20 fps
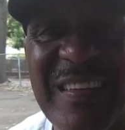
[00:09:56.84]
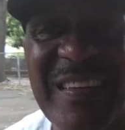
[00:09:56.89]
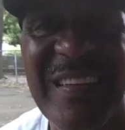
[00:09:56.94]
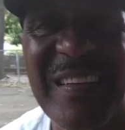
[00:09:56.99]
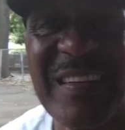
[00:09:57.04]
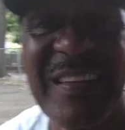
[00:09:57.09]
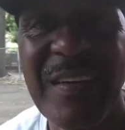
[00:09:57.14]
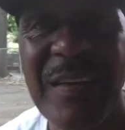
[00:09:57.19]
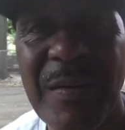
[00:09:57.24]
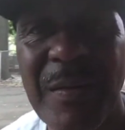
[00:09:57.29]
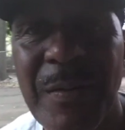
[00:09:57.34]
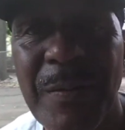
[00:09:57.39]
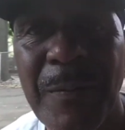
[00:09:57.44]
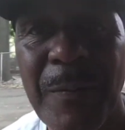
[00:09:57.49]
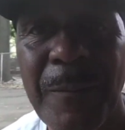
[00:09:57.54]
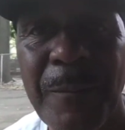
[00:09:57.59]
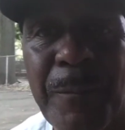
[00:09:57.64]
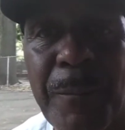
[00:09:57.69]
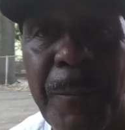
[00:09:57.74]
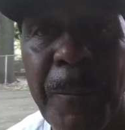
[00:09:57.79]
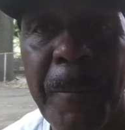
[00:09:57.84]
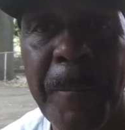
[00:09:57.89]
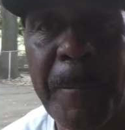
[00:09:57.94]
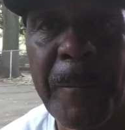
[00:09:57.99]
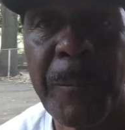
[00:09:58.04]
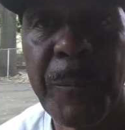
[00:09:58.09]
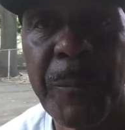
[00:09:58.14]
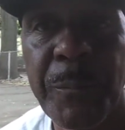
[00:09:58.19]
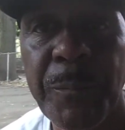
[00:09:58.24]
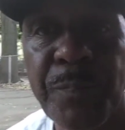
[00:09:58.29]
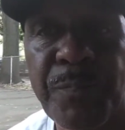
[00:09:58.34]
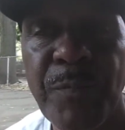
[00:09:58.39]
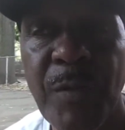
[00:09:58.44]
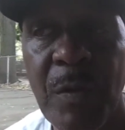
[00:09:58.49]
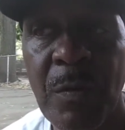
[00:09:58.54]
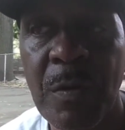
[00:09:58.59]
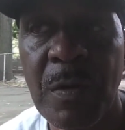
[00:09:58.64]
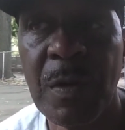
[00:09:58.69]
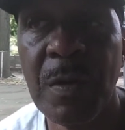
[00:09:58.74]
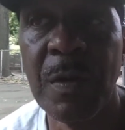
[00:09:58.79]
Now we're gonna talk about today's Knicks.
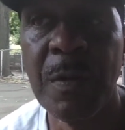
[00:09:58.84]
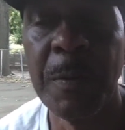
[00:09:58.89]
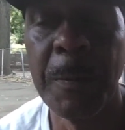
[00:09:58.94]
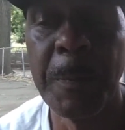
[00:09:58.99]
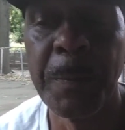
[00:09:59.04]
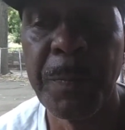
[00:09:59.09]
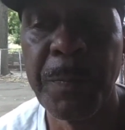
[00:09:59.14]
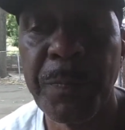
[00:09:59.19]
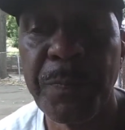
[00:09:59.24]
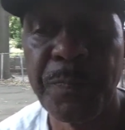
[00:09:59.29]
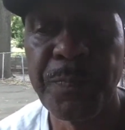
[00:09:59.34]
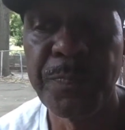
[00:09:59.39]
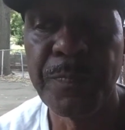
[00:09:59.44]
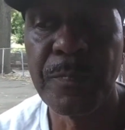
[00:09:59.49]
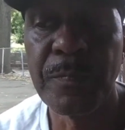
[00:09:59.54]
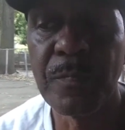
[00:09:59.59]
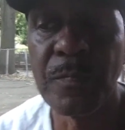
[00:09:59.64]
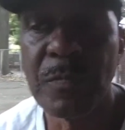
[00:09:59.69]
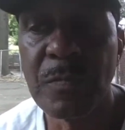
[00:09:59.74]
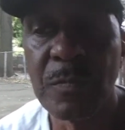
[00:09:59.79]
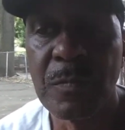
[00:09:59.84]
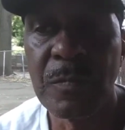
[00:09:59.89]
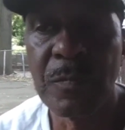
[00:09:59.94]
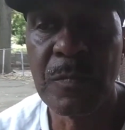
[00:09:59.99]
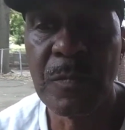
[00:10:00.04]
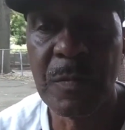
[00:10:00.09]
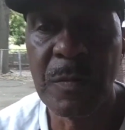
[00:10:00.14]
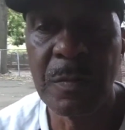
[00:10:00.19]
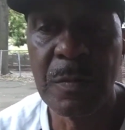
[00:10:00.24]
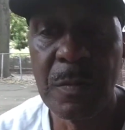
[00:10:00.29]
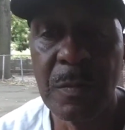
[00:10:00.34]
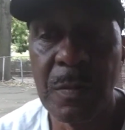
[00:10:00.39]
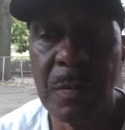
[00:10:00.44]
Okay. Kris Porzingis,